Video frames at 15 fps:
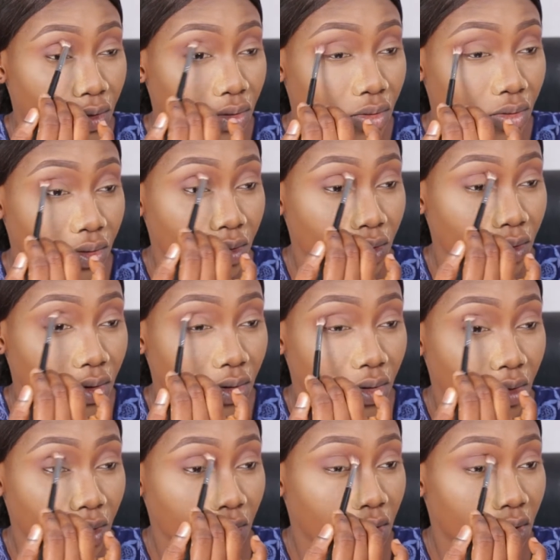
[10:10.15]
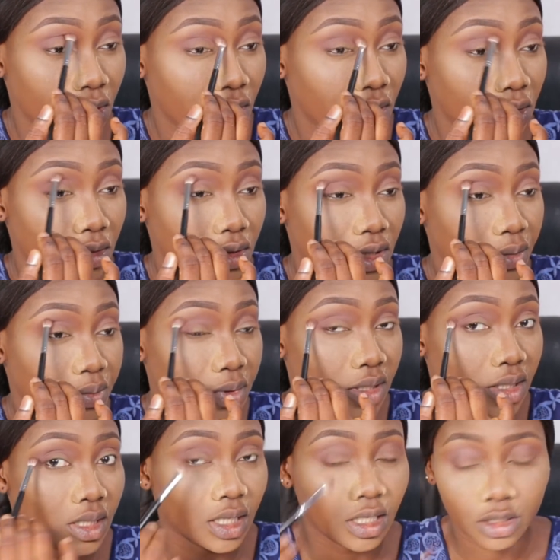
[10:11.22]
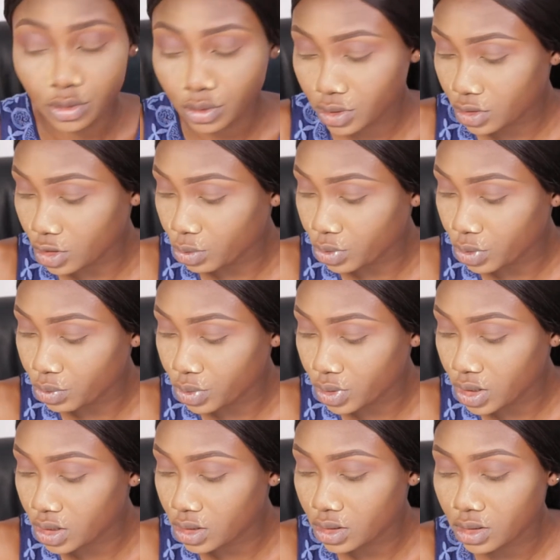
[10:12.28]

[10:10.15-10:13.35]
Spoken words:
to deepen that crease up a bit.